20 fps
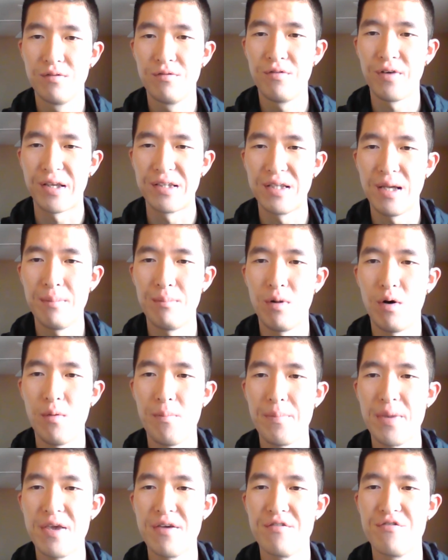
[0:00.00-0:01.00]
For example,
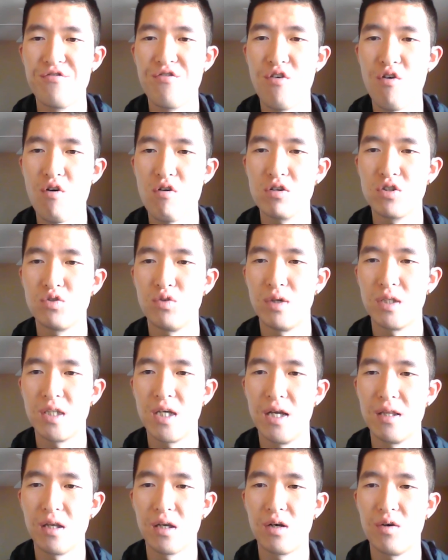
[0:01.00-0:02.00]
being forced to
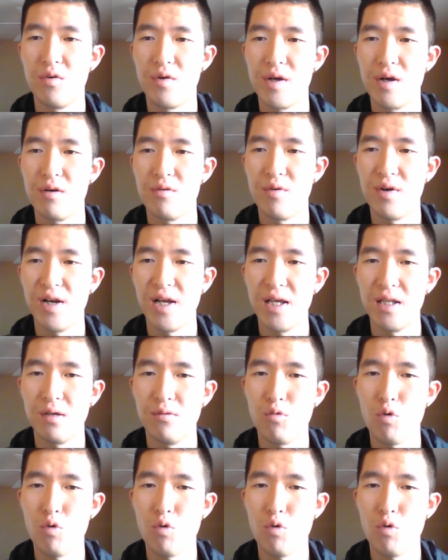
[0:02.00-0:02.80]
attend career-related